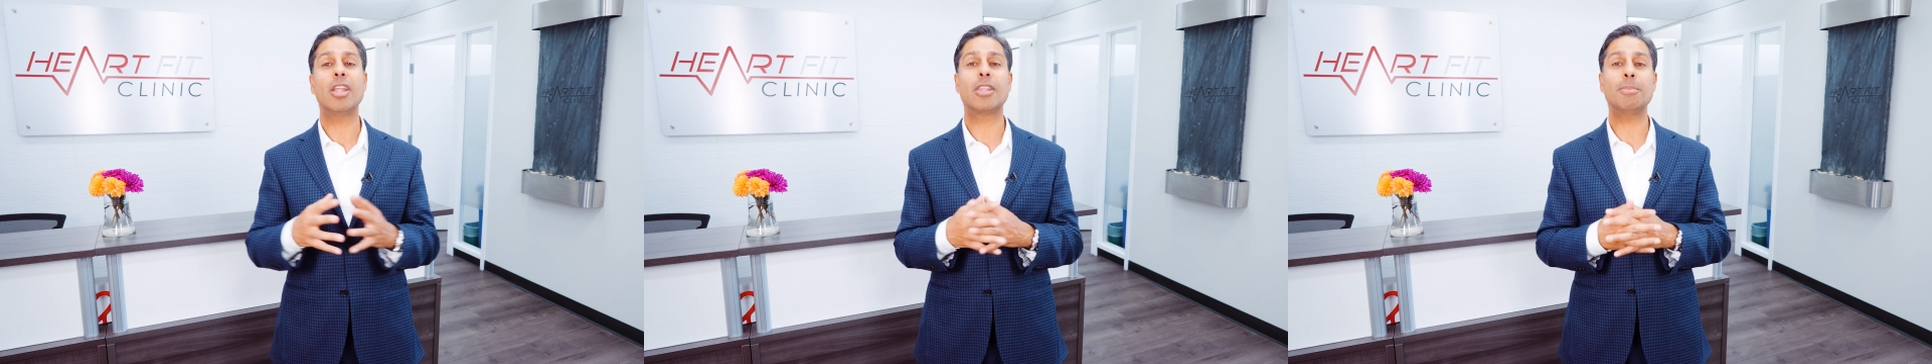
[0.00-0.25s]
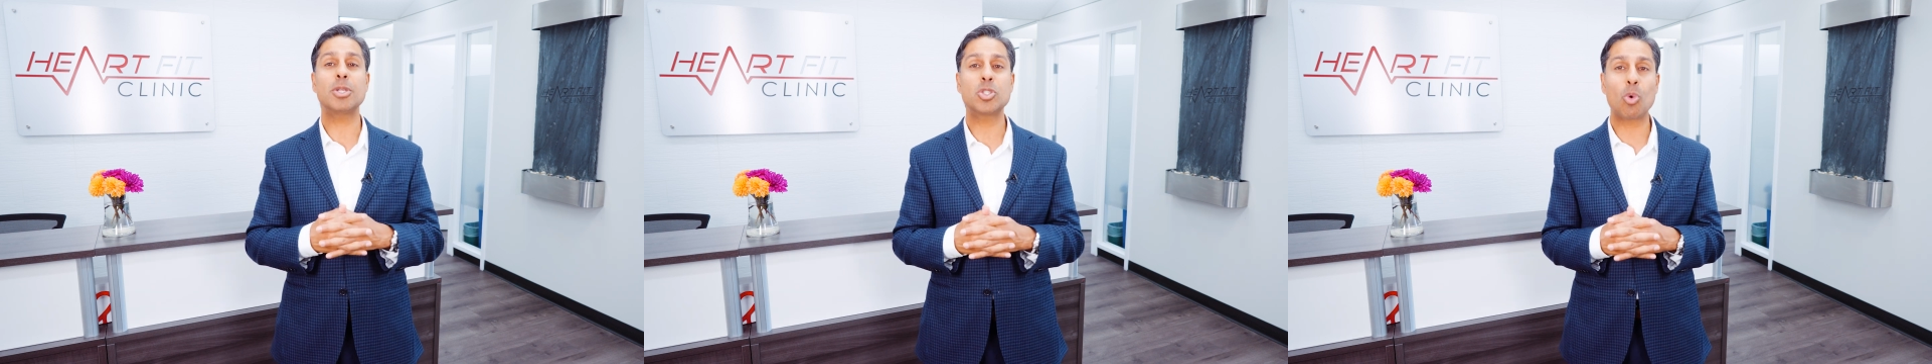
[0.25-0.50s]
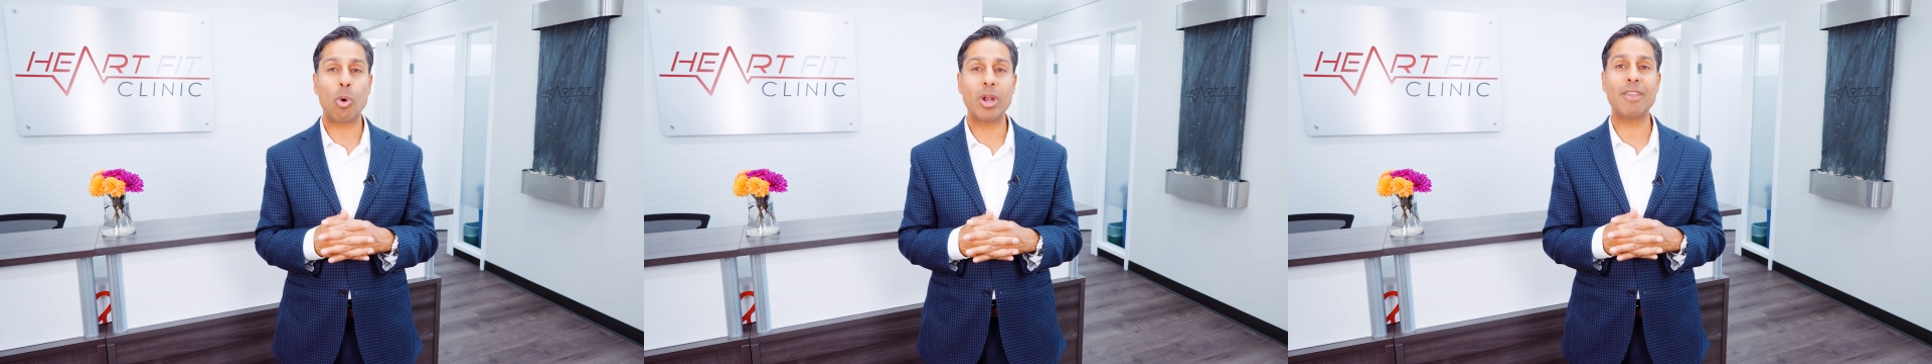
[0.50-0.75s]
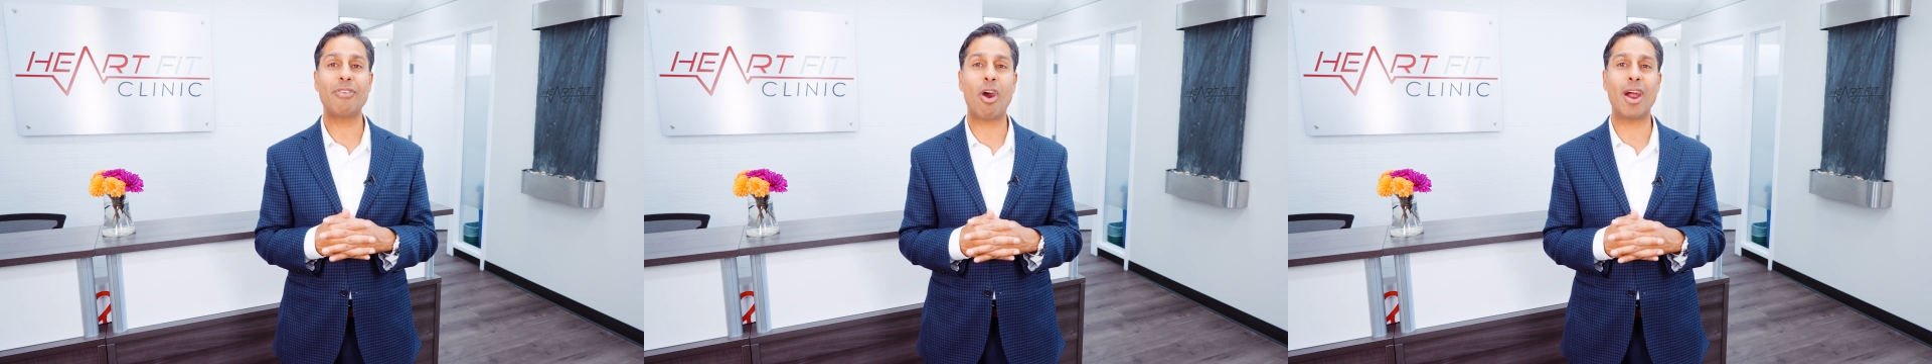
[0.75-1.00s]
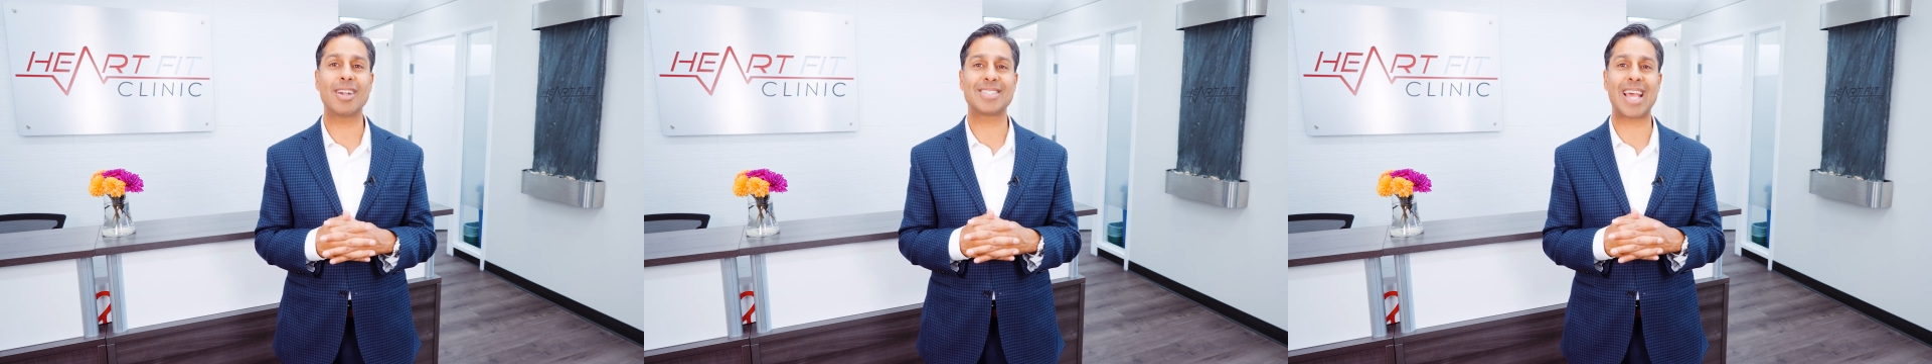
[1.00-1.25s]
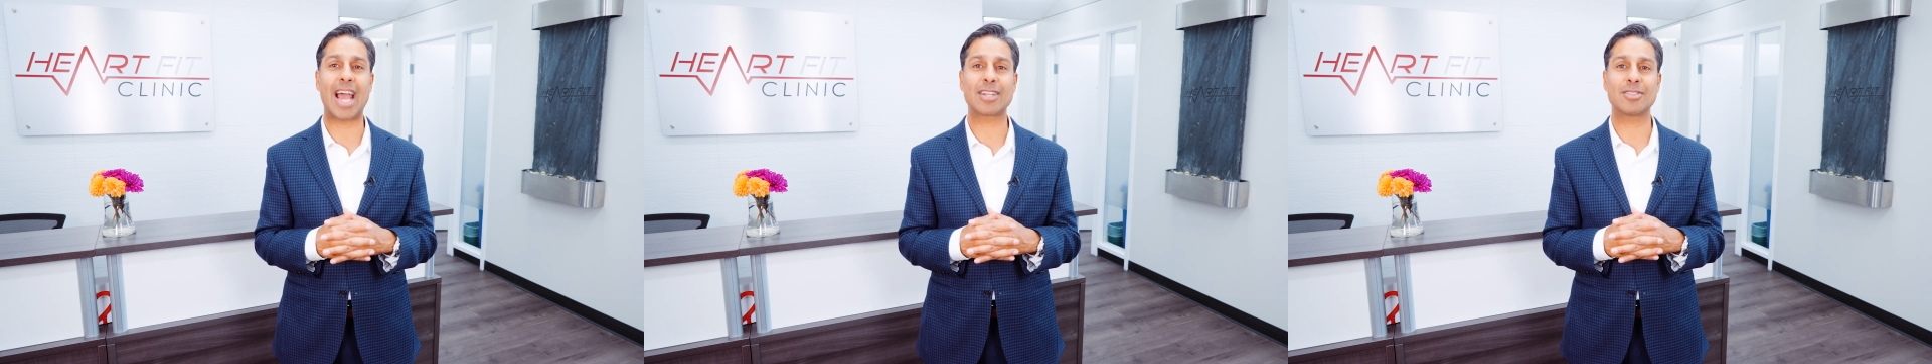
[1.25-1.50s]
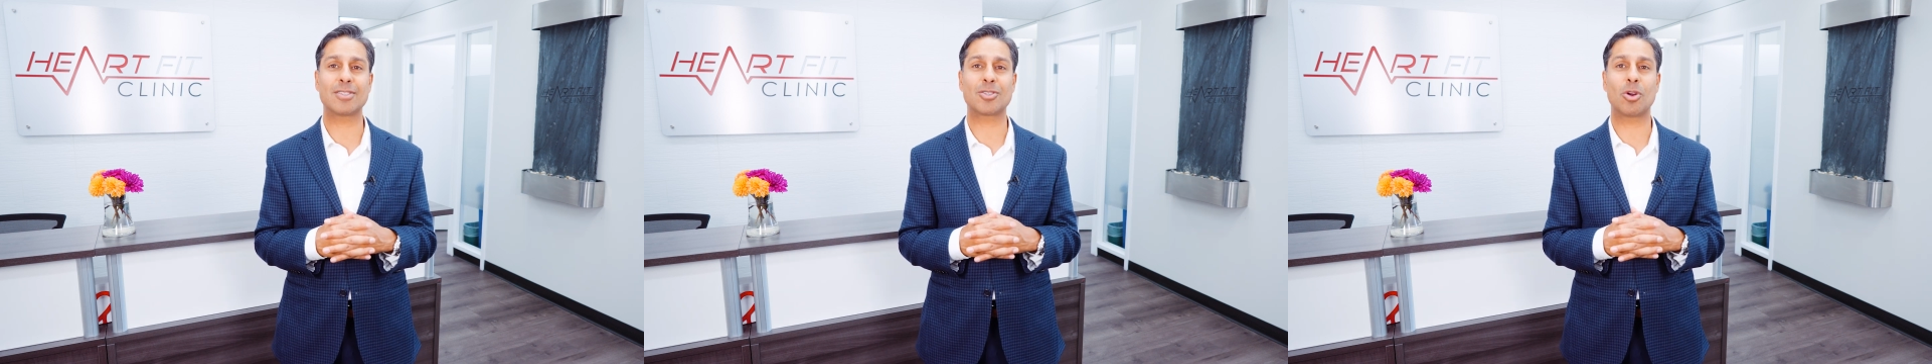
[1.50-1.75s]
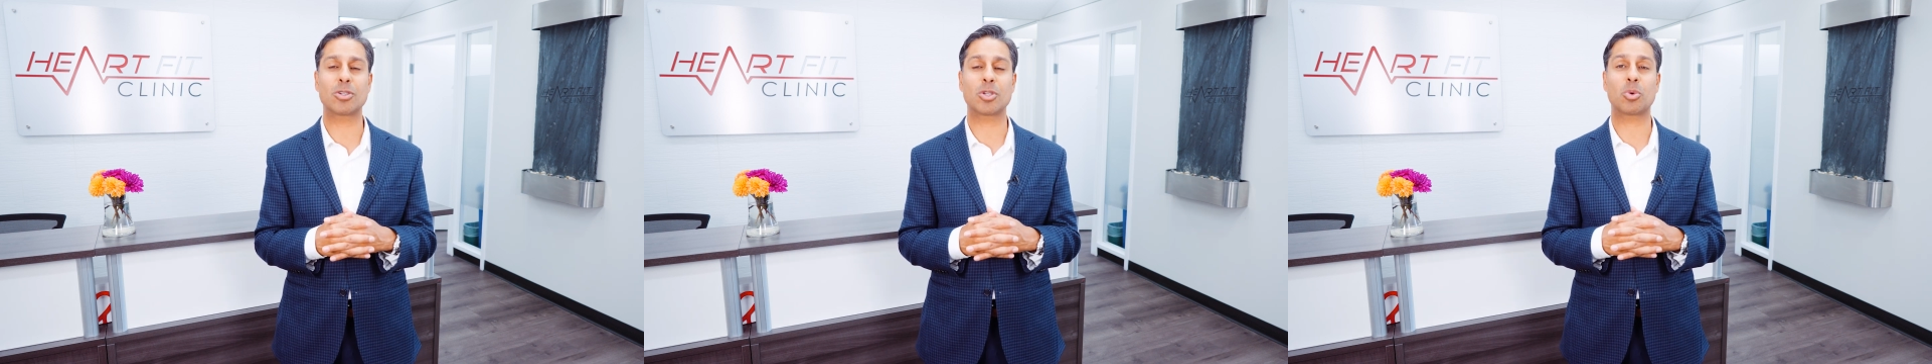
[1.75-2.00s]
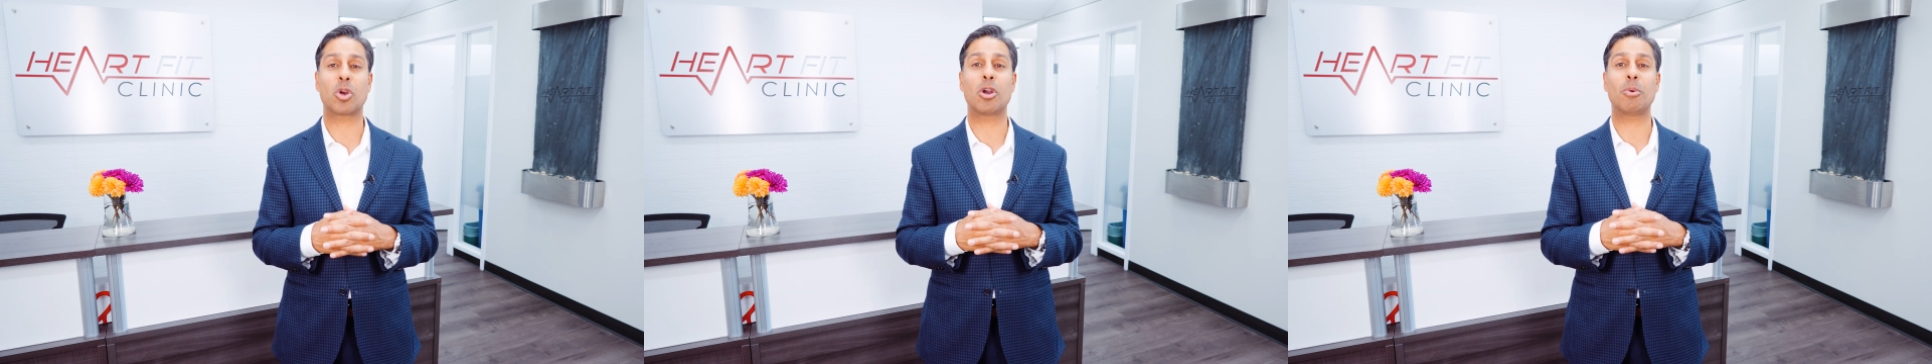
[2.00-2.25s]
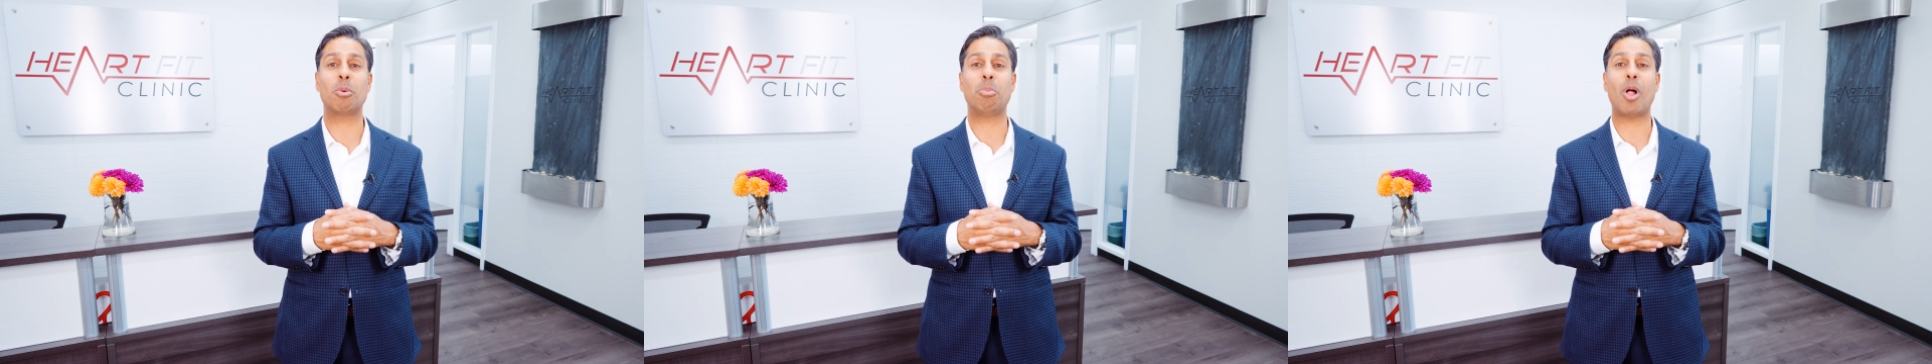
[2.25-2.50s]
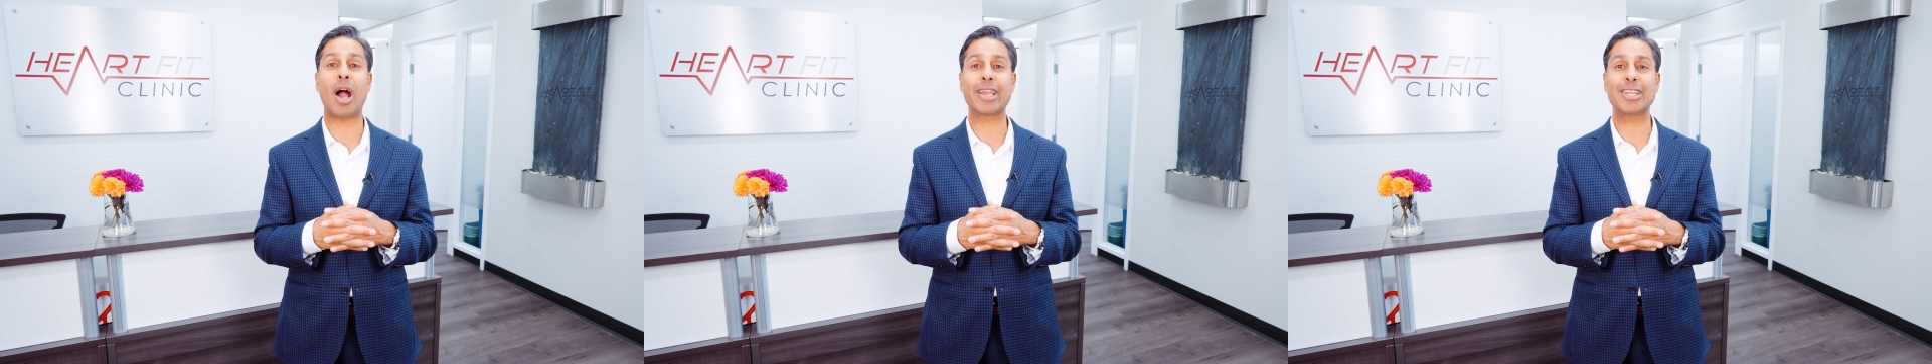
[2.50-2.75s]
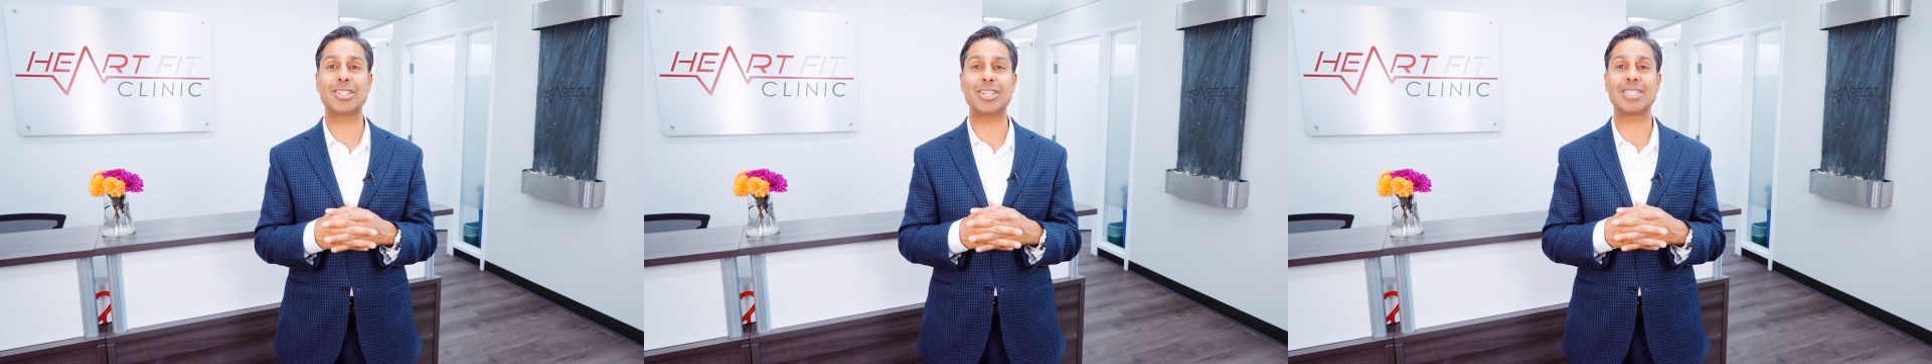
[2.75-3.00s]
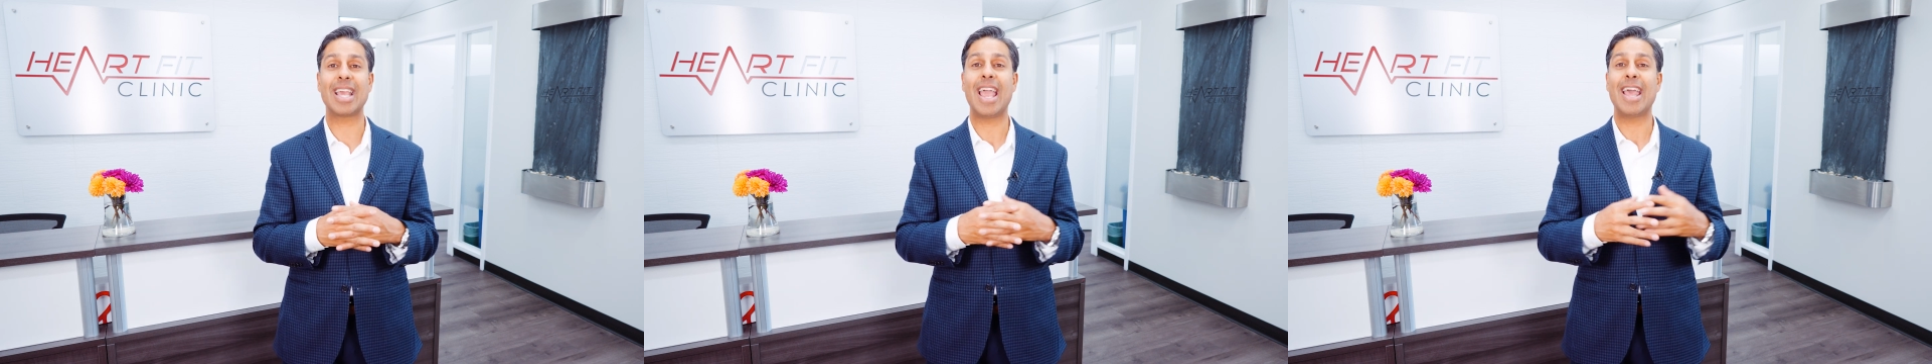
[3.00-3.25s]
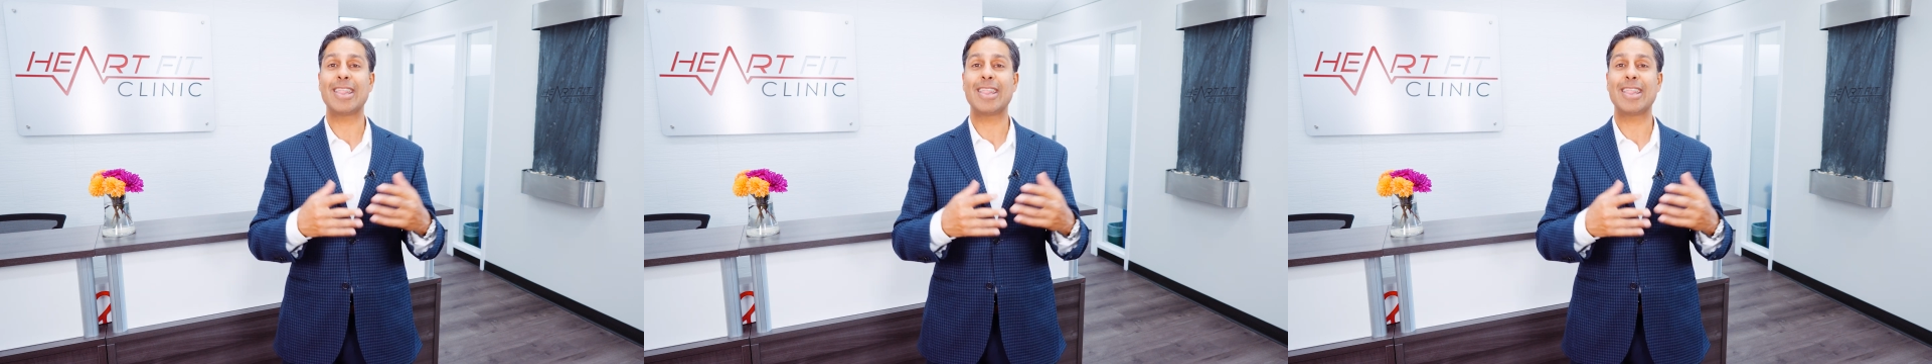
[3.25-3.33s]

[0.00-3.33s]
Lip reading: The majority of heart attacks and strokes occur with blockages